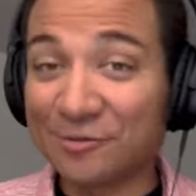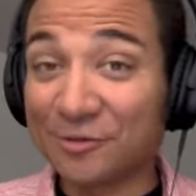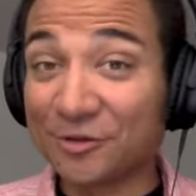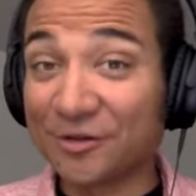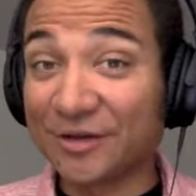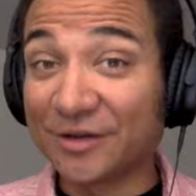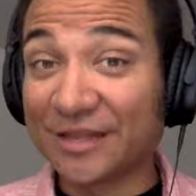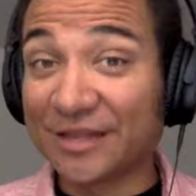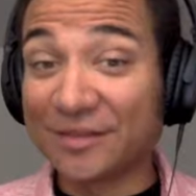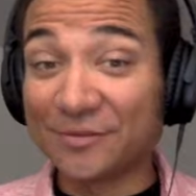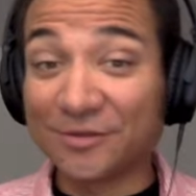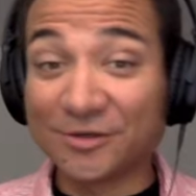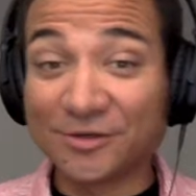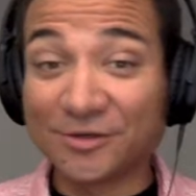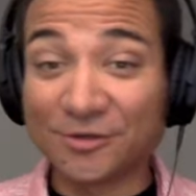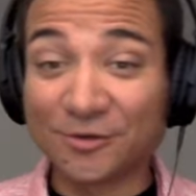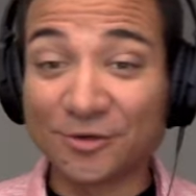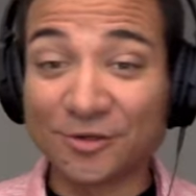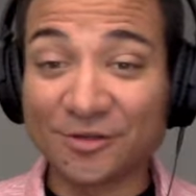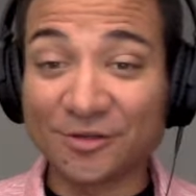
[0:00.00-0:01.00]
we'll look at the
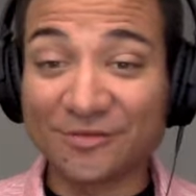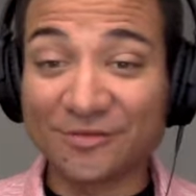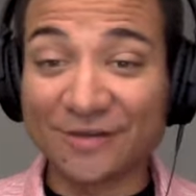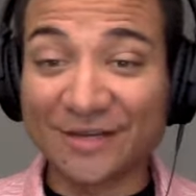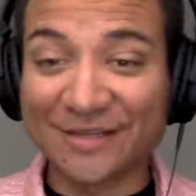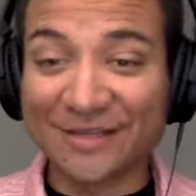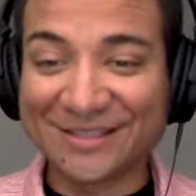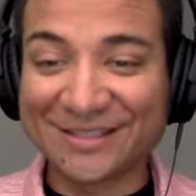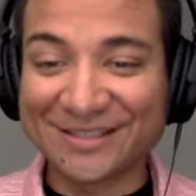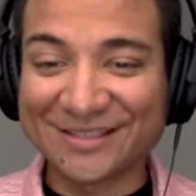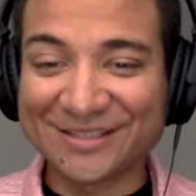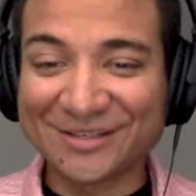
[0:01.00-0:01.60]
rhetorical devices.